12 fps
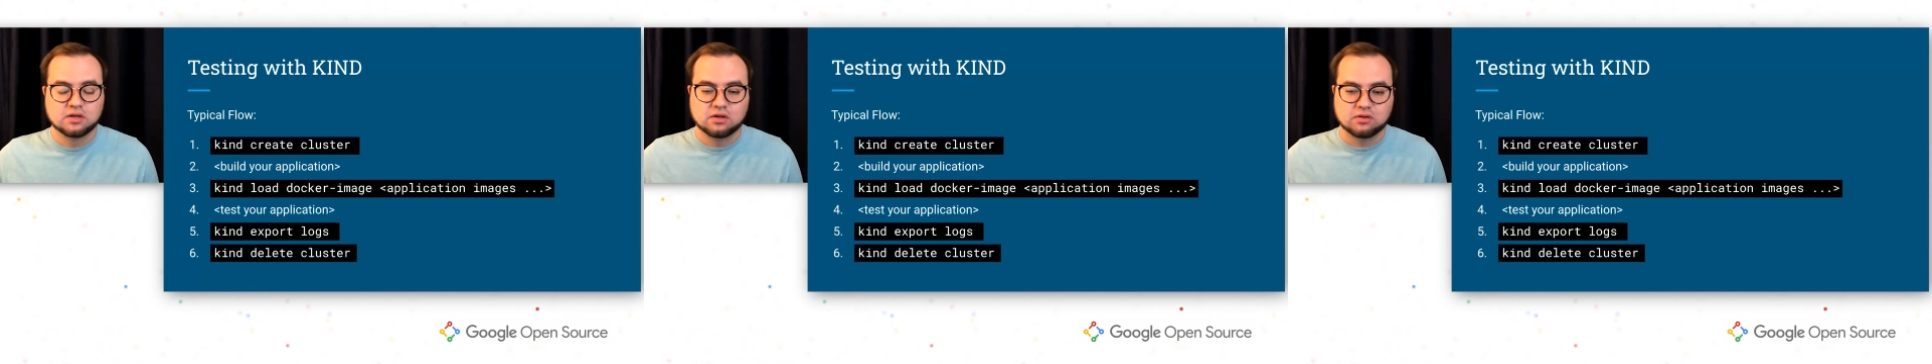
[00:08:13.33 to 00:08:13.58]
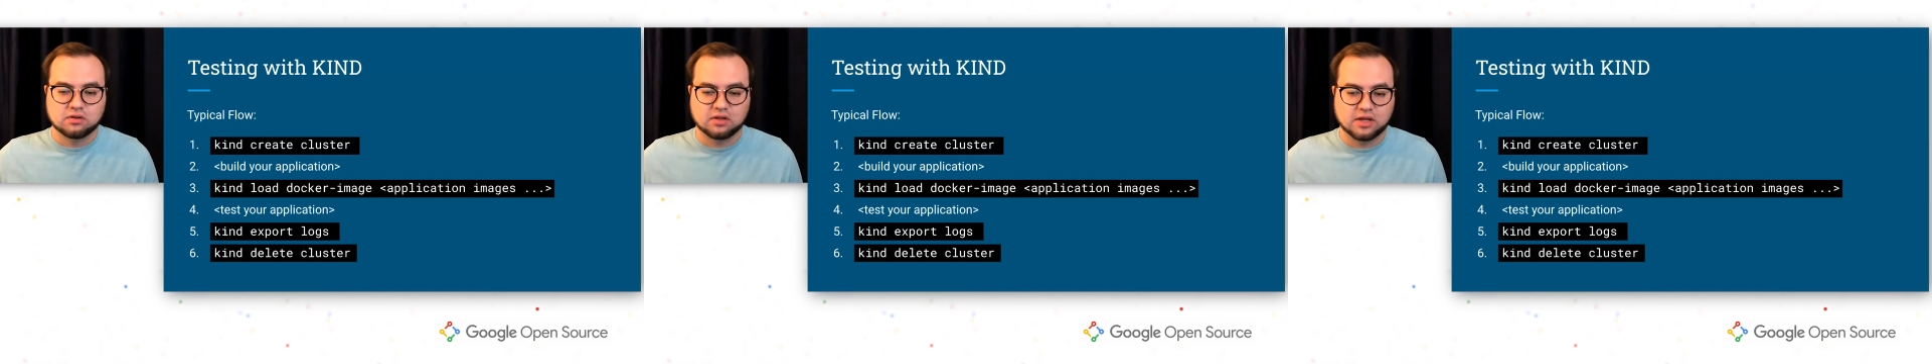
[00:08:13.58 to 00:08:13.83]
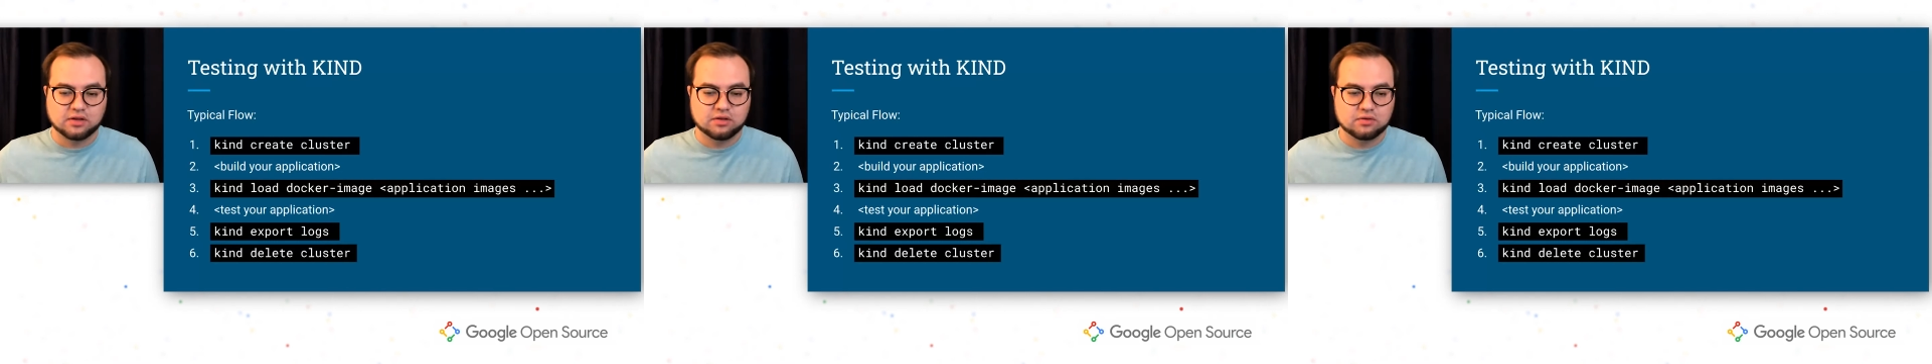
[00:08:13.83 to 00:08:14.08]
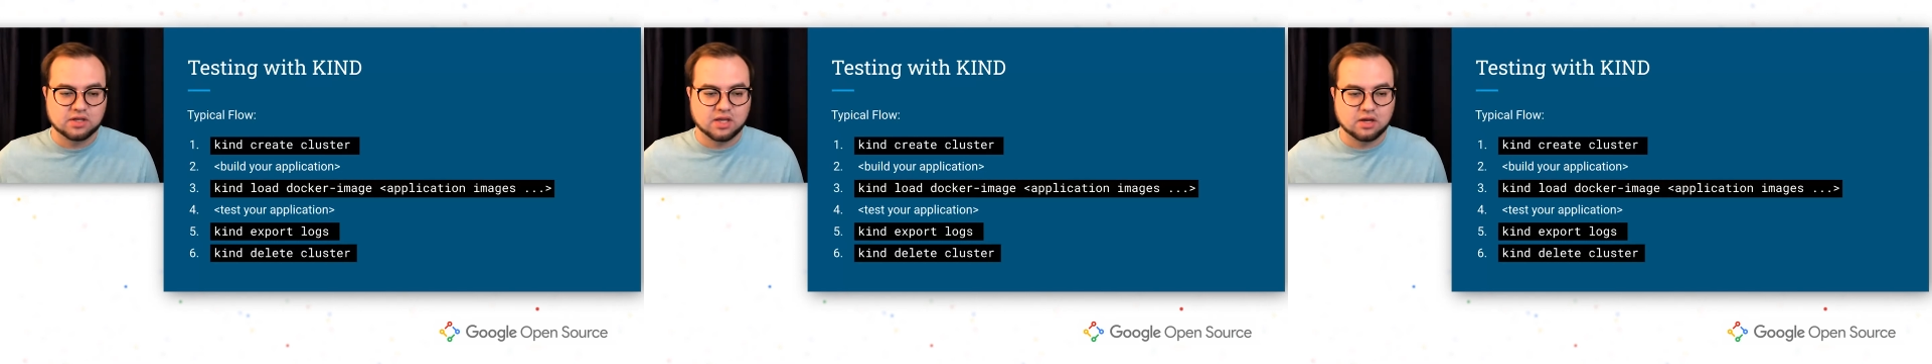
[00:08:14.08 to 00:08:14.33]
They'll allow you
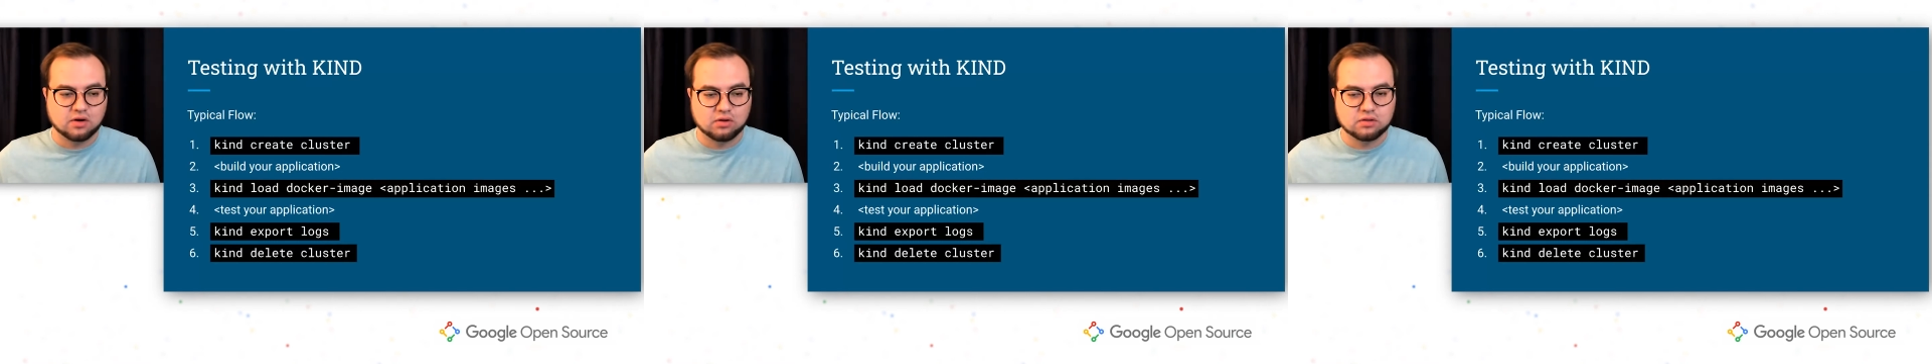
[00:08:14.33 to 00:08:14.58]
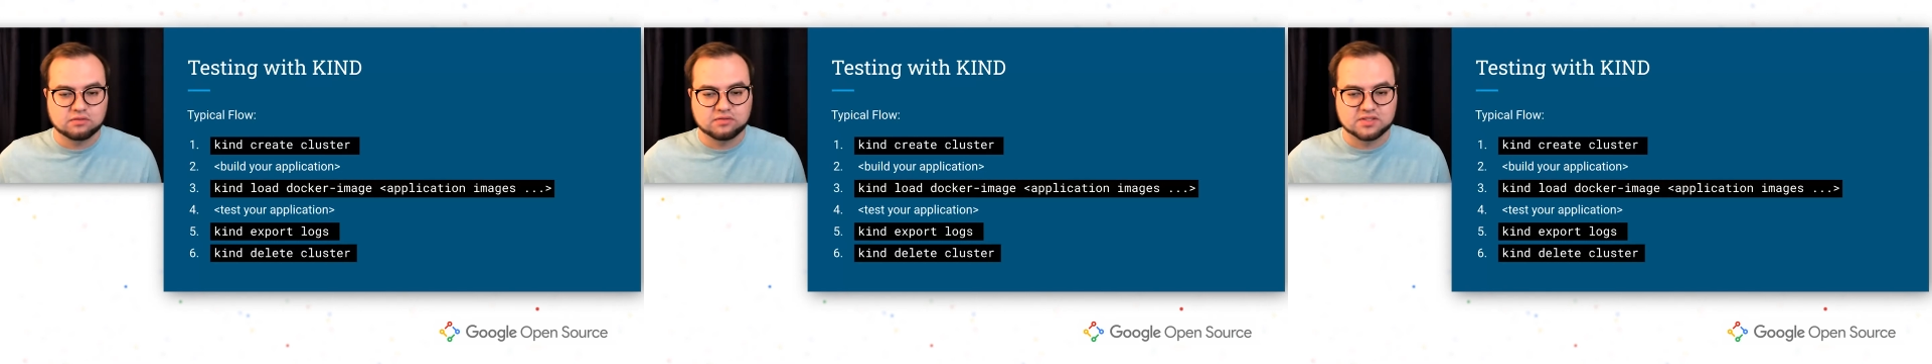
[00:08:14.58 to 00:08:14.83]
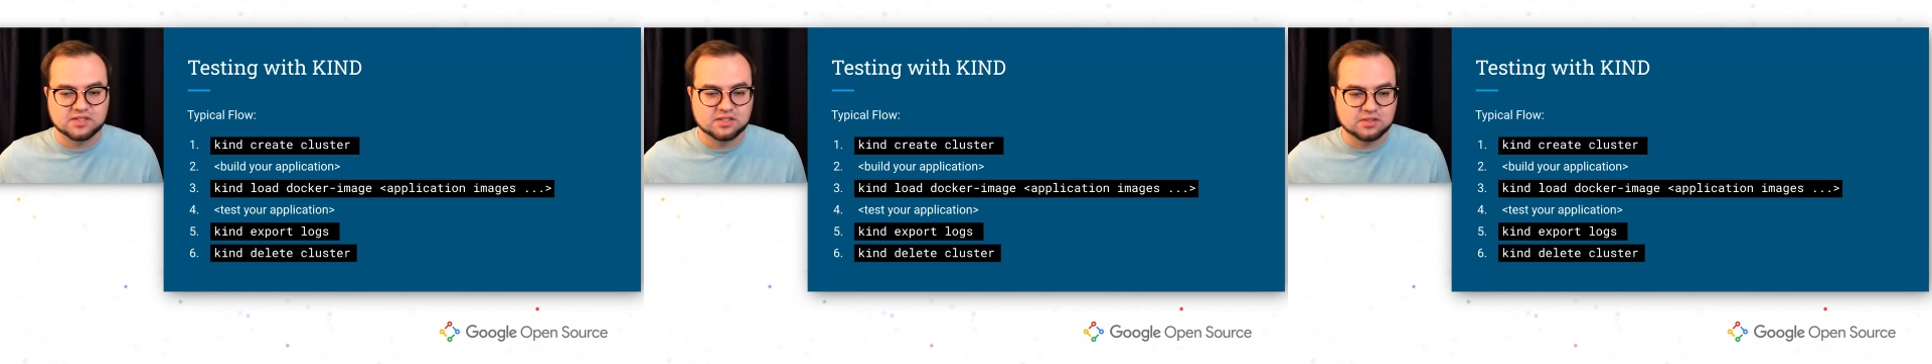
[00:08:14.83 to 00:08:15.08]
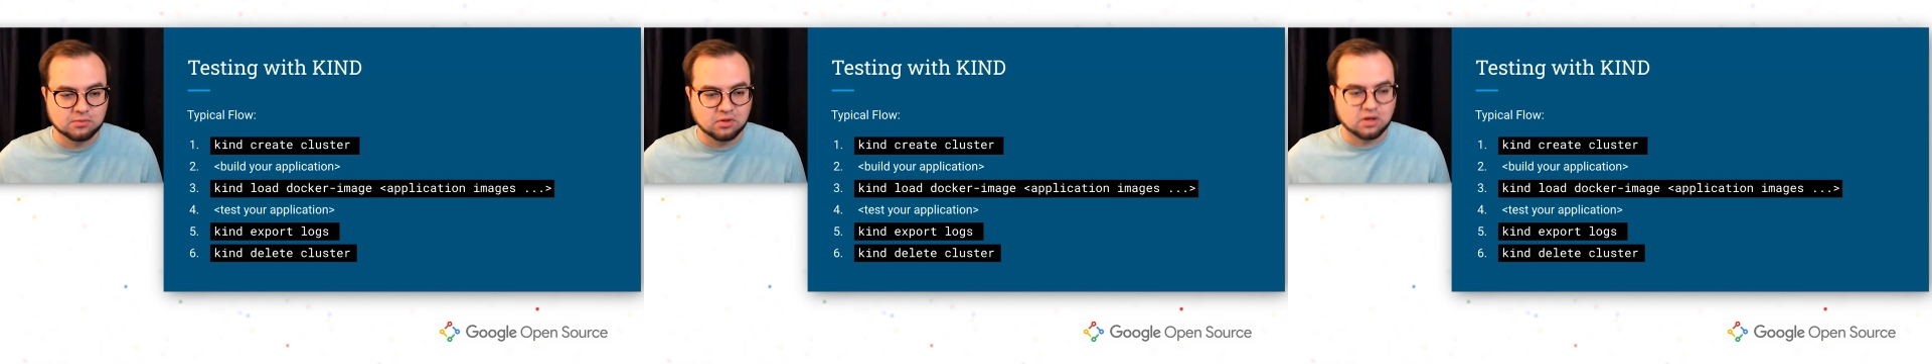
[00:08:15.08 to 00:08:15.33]
to get all of the
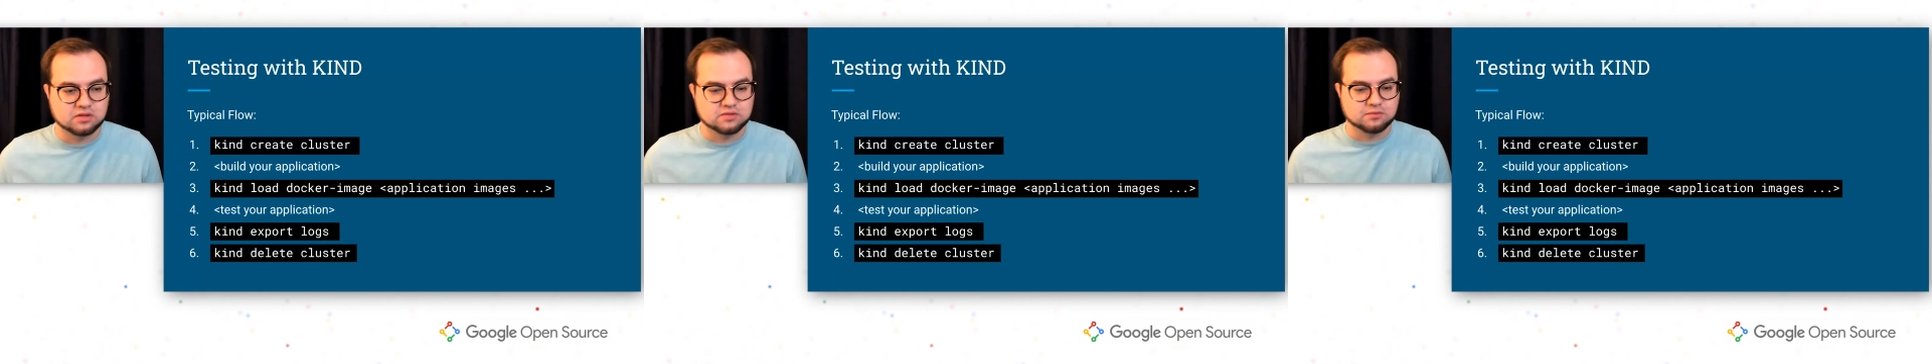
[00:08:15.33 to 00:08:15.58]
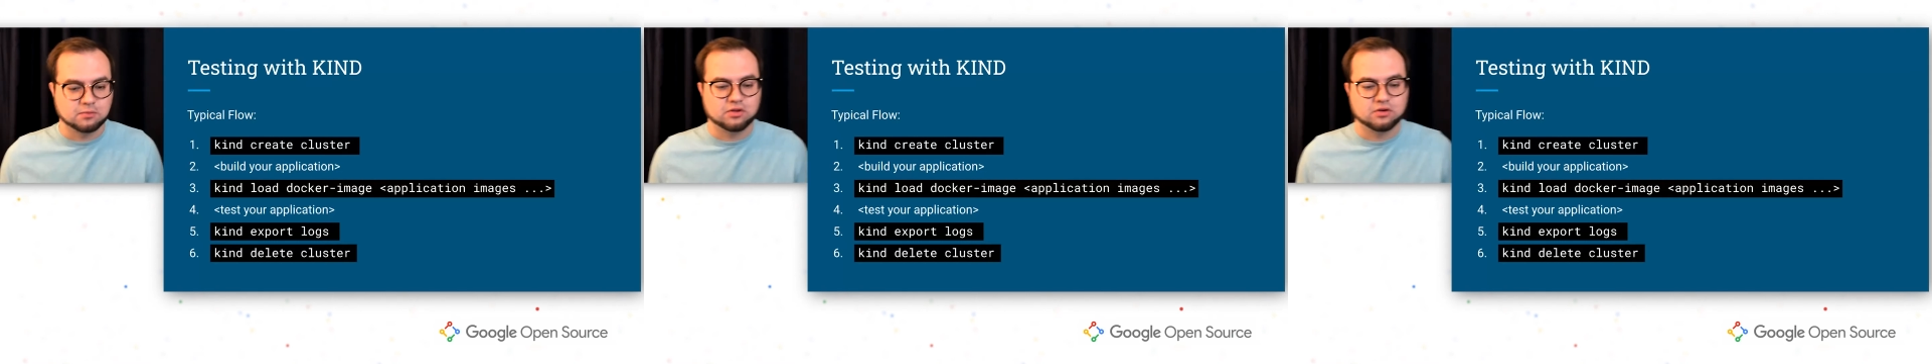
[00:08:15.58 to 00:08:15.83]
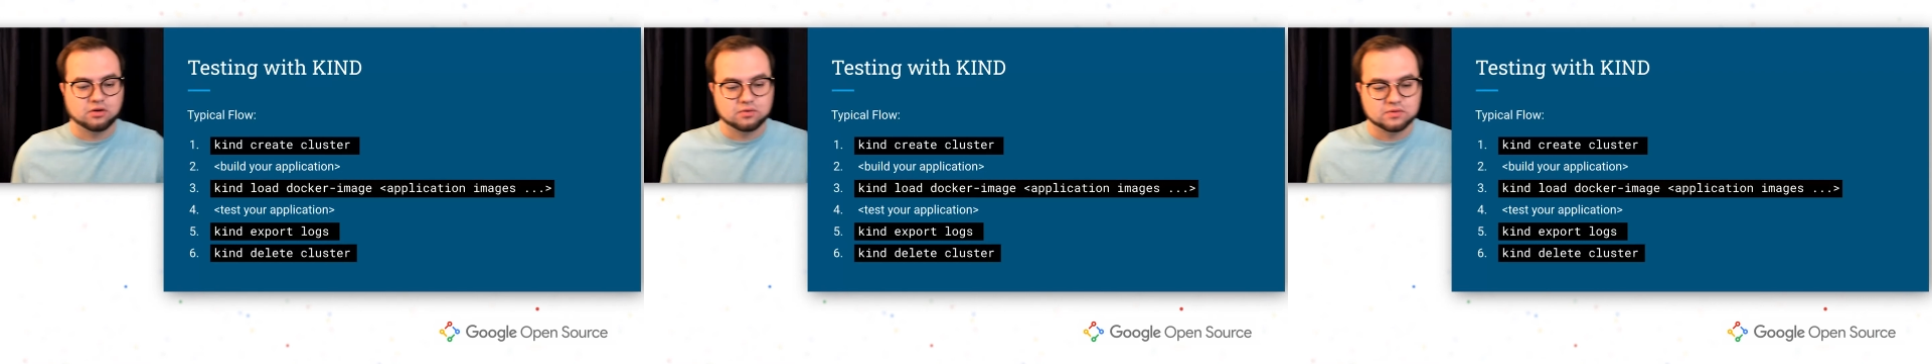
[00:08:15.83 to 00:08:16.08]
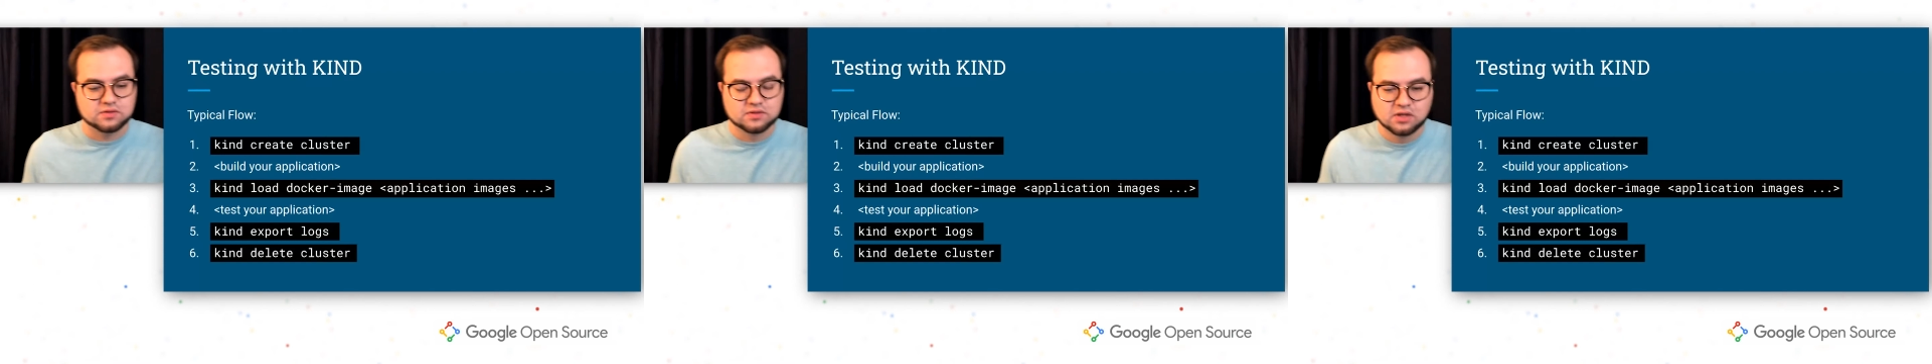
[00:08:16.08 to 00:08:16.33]
system logs from all the
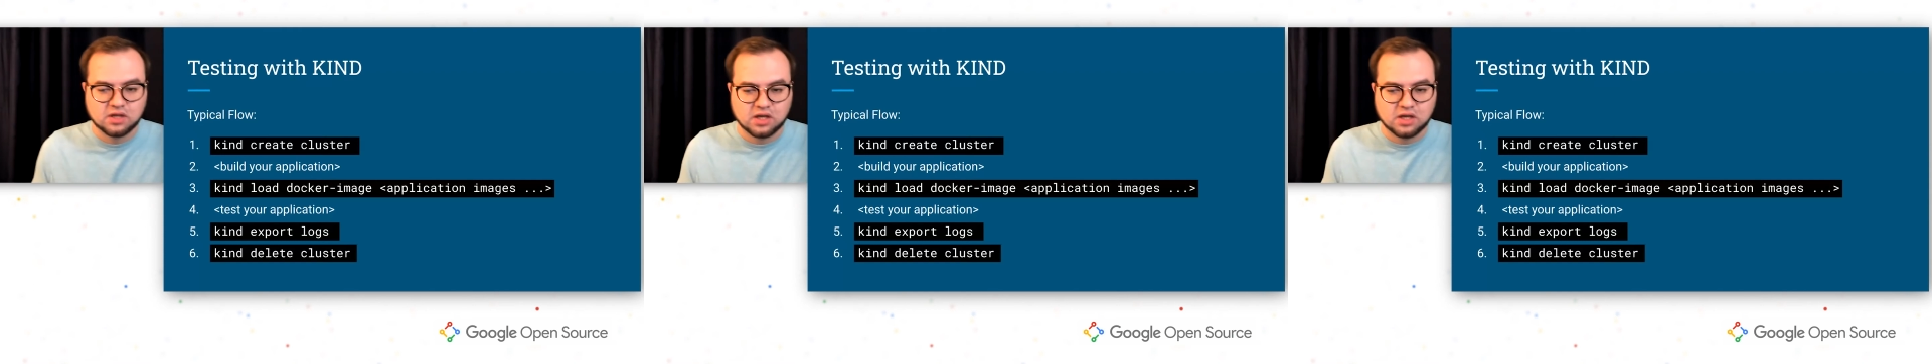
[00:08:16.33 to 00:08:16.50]
nodes